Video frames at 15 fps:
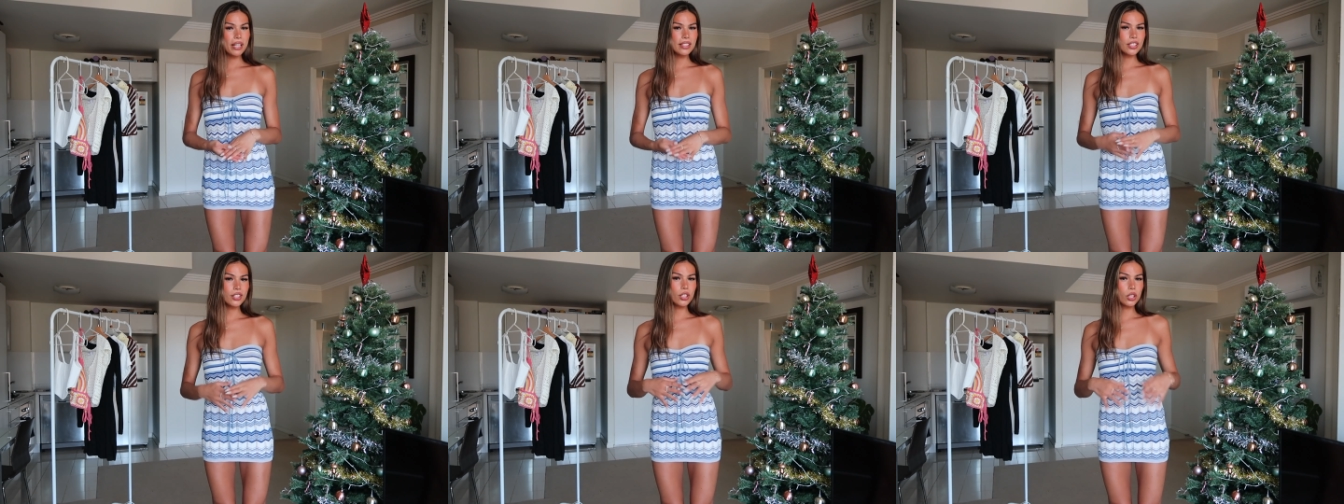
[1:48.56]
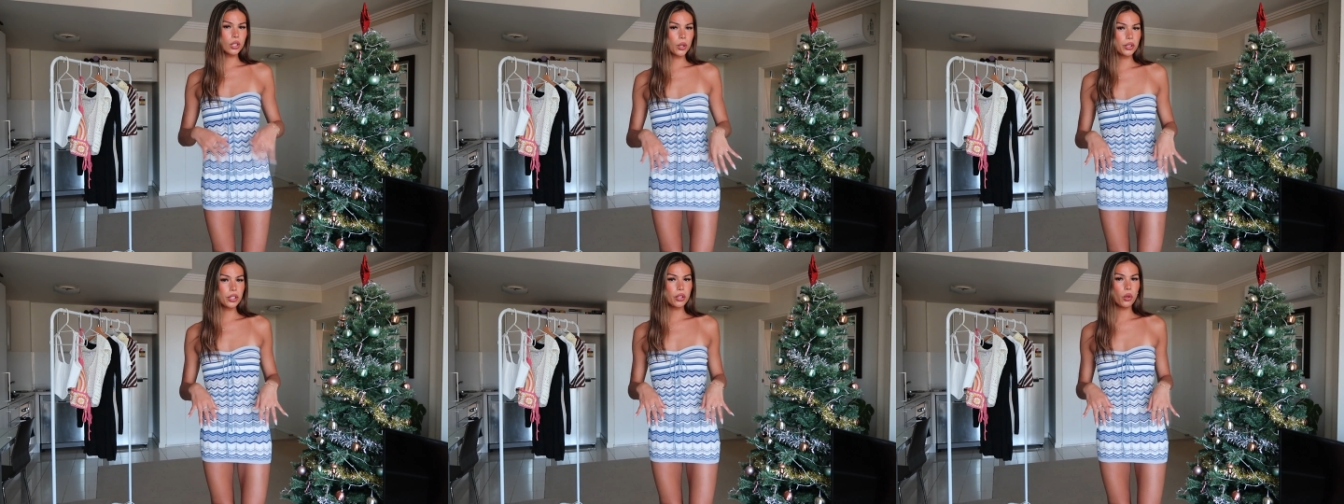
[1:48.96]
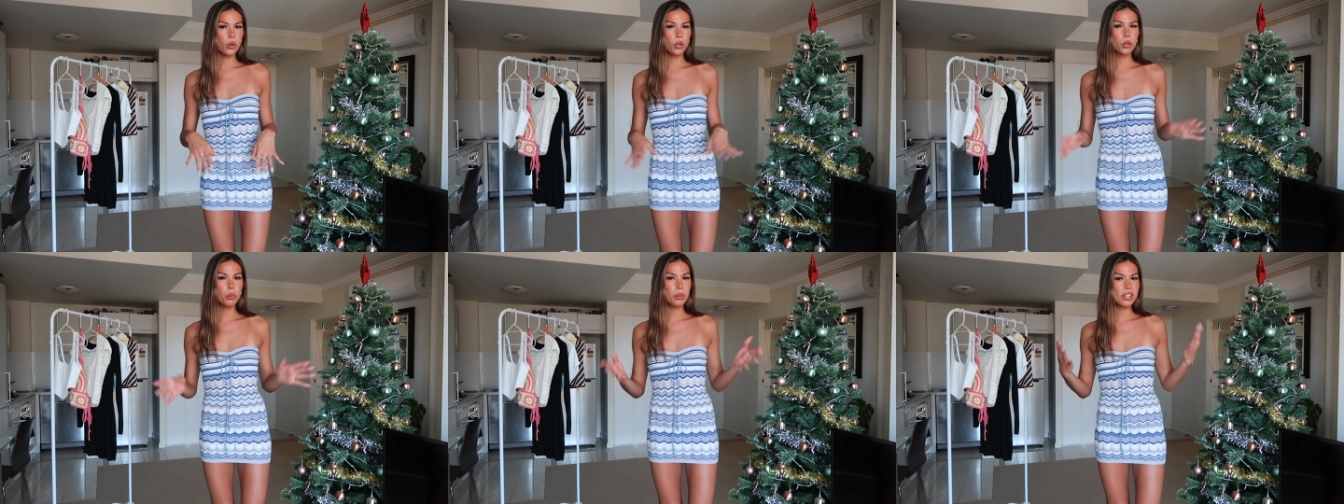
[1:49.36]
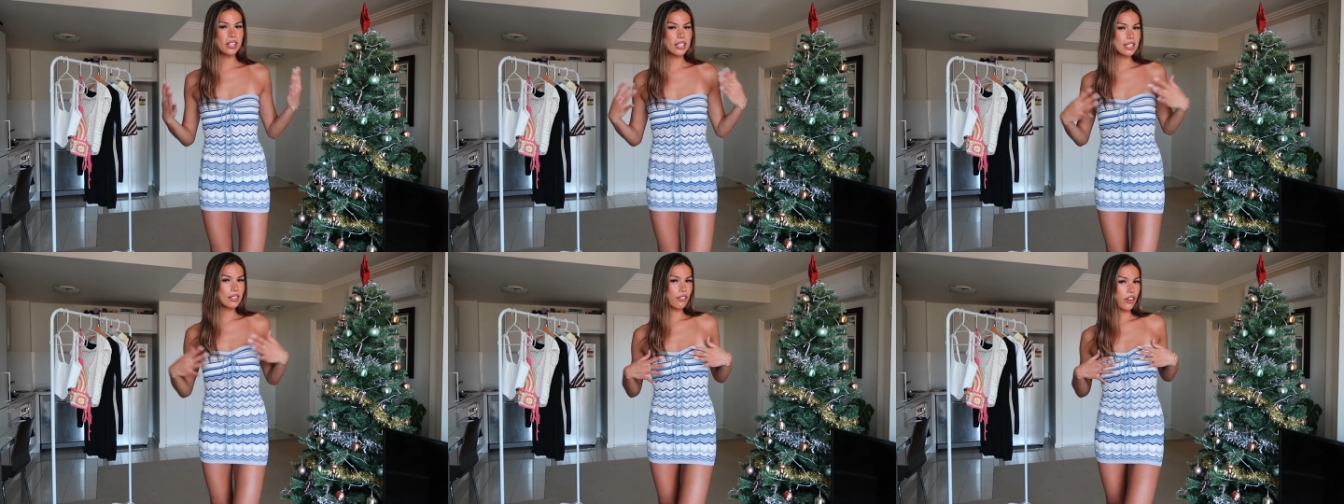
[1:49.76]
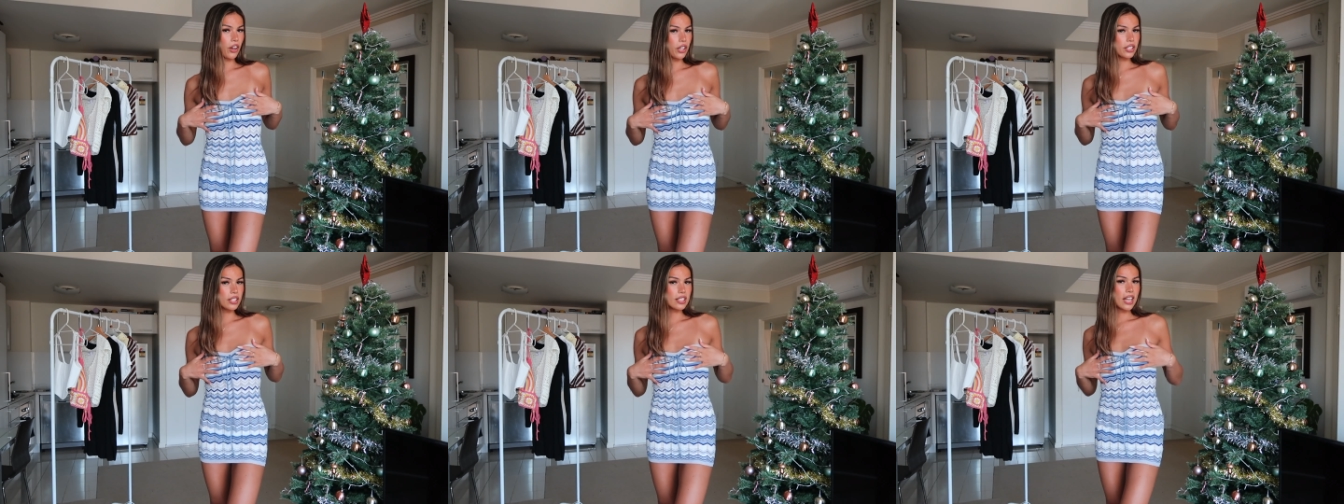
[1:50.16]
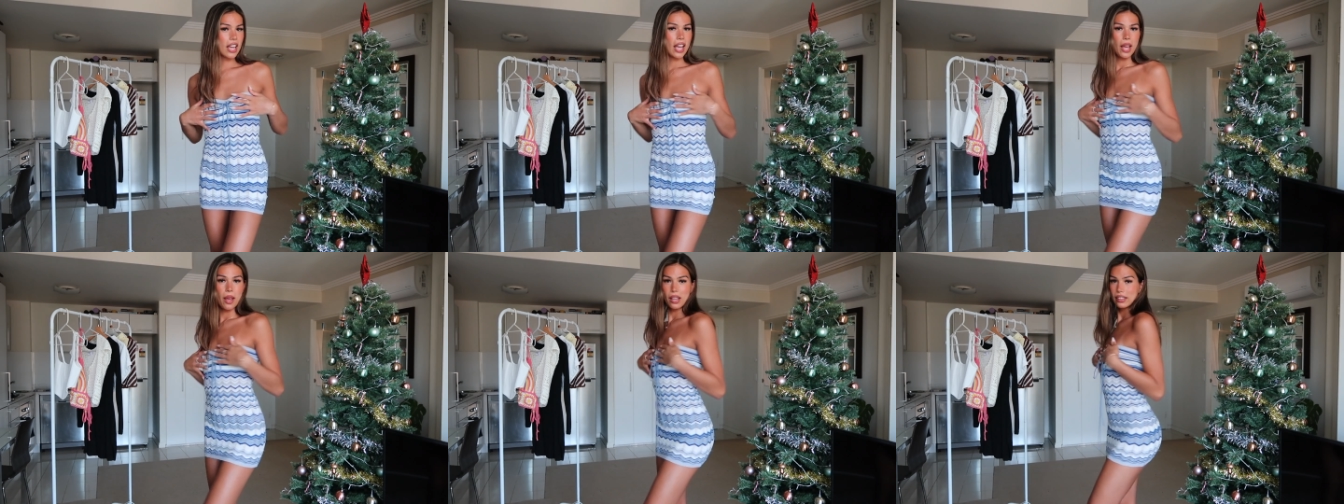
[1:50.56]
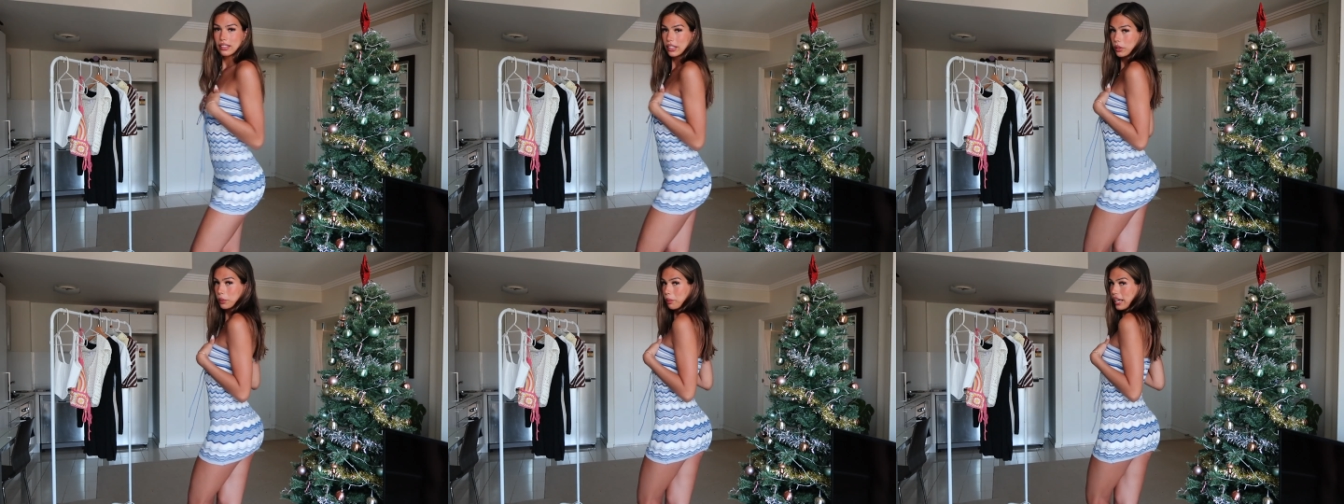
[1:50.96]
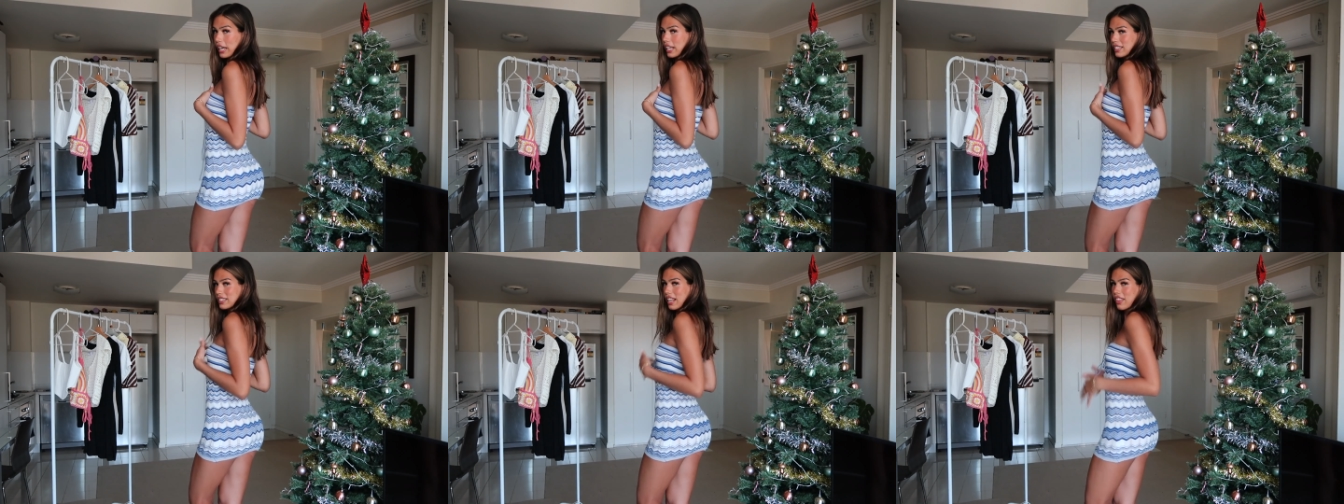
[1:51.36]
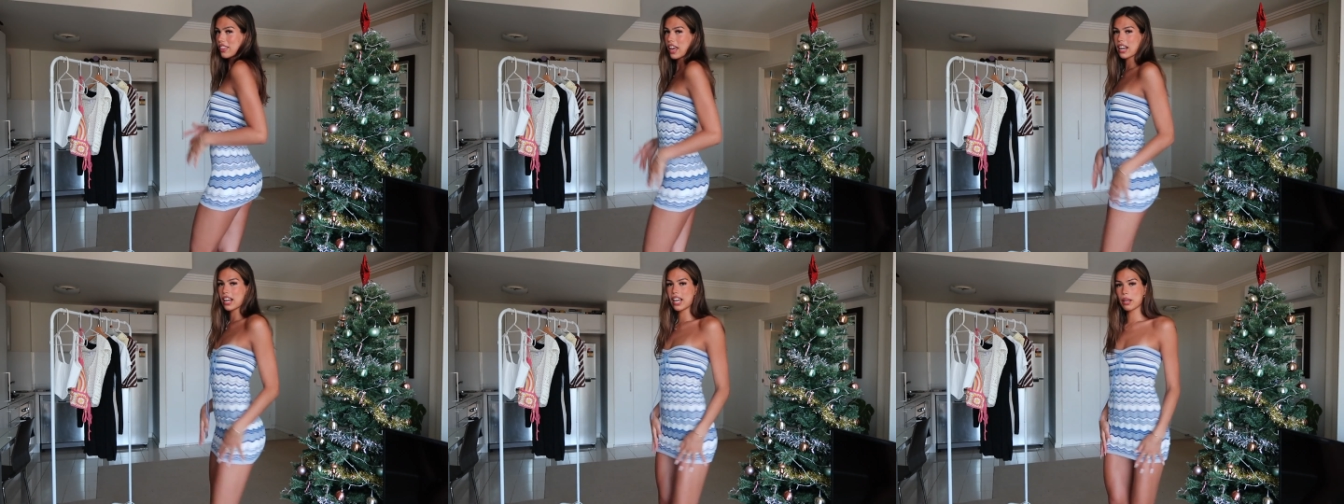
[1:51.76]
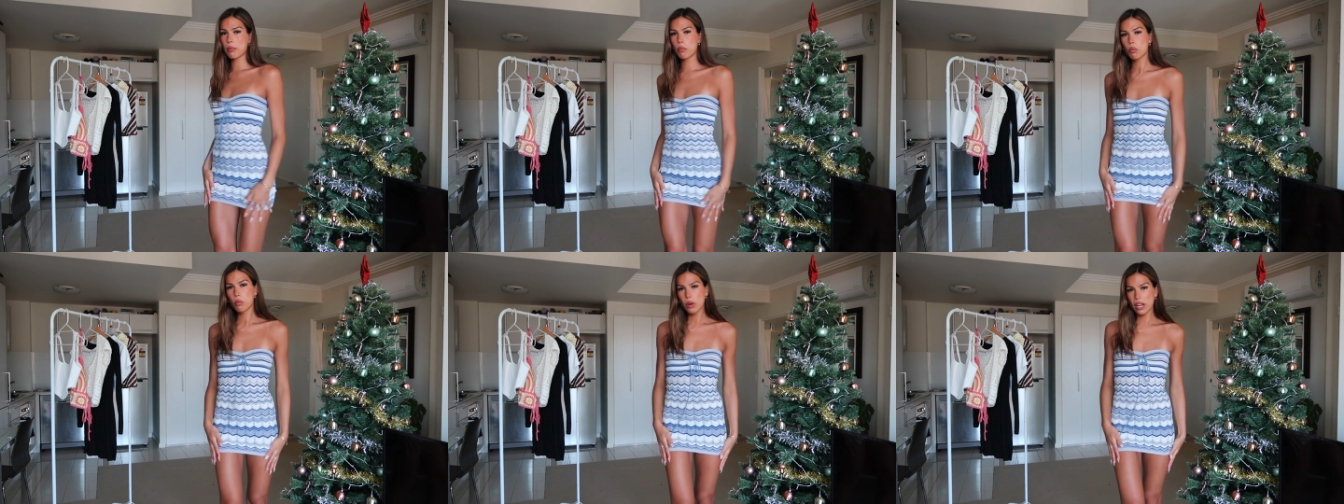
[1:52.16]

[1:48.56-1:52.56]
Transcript: into the clothing haul with this first little piece that I'm